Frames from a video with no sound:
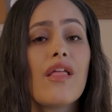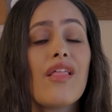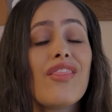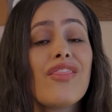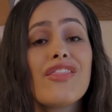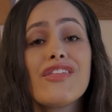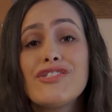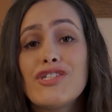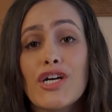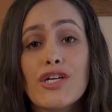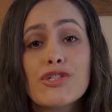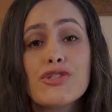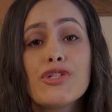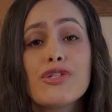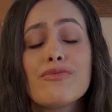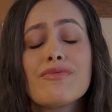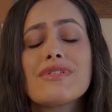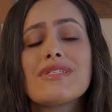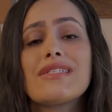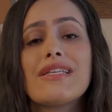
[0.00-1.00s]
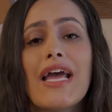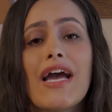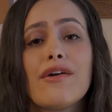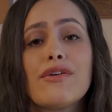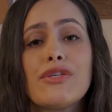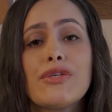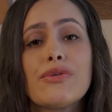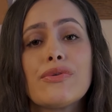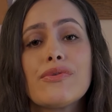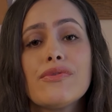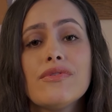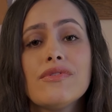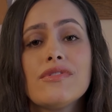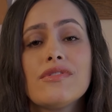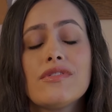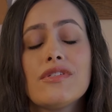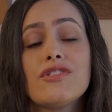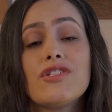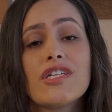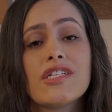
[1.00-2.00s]
The doctrine was now used
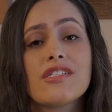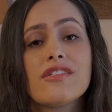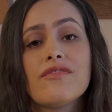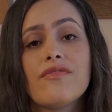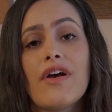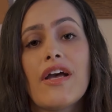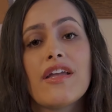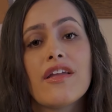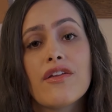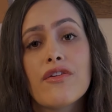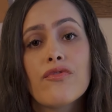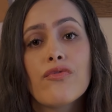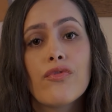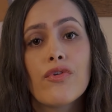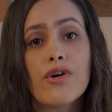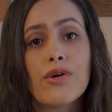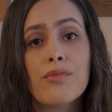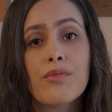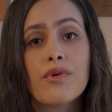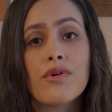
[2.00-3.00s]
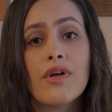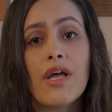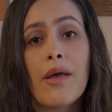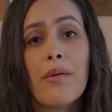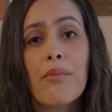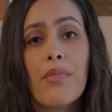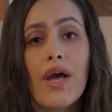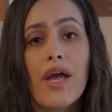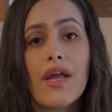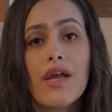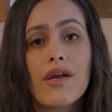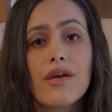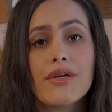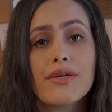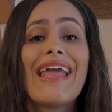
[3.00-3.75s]
to justify informal empire.